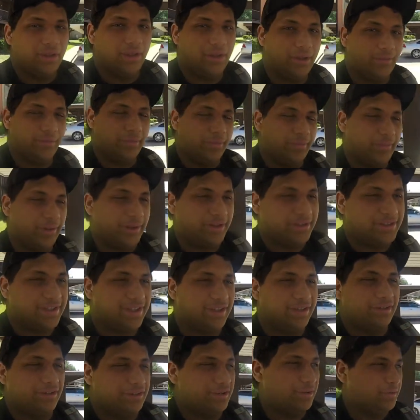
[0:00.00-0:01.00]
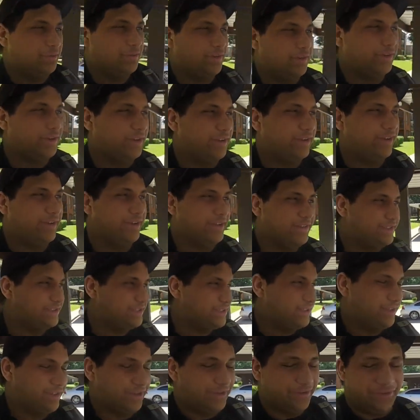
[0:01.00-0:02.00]
I'm about to head into work, guys,
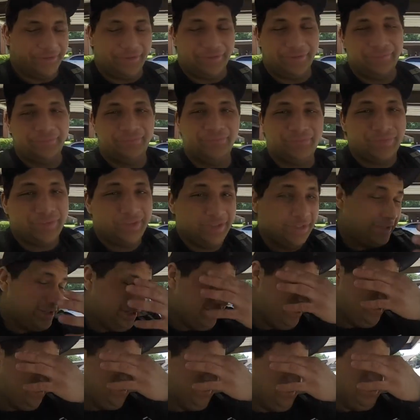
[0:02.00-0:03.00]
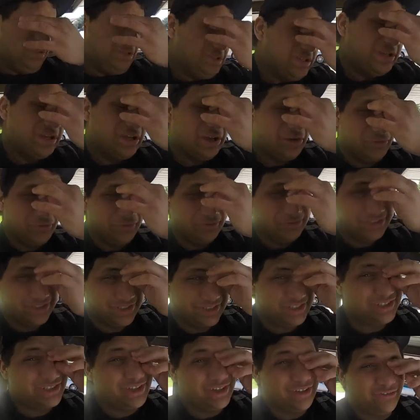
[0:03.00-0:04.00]
so I won't
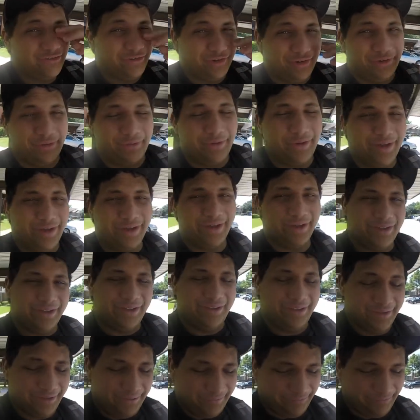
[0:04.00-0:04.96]
see y'all for a while.